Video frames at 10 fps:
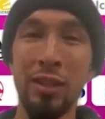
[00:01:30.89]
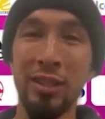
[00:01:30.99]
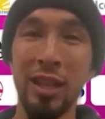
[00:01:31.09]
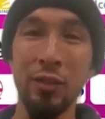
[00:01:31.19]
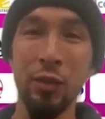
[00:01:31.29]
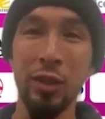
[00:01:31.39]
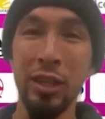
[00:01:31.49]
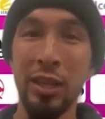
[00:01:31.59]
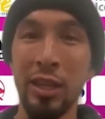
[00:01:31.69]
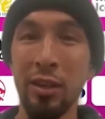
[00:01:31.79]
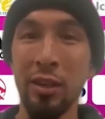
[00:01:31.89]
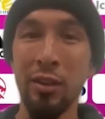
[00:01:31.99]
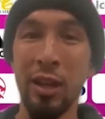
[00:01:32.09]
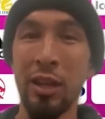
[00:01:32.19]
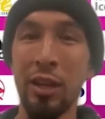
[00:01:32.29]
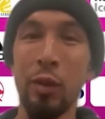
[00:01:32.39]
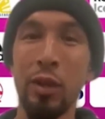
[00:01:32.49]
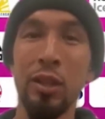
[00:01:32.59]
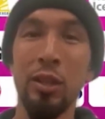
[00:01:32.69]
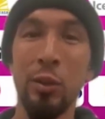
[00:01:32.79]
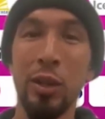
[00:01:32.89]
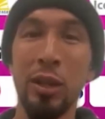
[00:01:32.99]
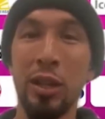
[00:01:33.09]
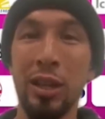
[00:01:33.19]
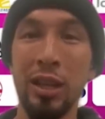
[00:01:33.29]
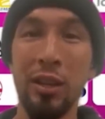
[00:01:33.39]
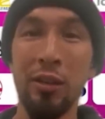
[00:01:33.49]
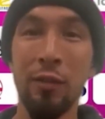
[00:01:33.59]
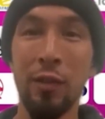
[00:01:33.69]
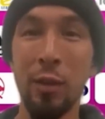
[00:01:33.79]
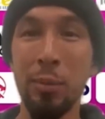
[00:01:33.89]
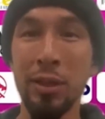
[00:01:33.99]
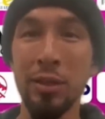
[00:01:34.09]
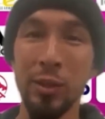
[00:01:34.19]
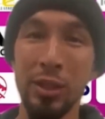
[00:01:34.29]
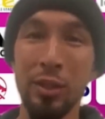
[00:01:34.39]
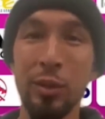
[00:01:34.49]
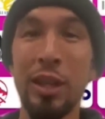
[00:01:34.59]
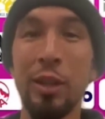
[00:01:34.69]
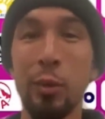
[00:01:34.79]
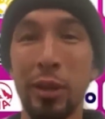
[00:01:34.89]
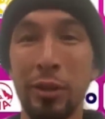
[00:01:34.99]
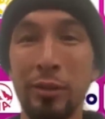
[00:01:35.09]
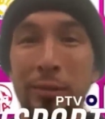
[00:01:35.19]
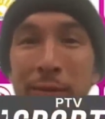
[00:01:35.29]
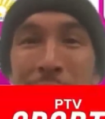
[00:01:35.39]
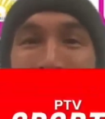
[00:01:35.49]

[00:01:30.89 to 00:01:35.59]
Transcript: have a successful league here, and if we could do it here in the Philippines, we could do it anywhere.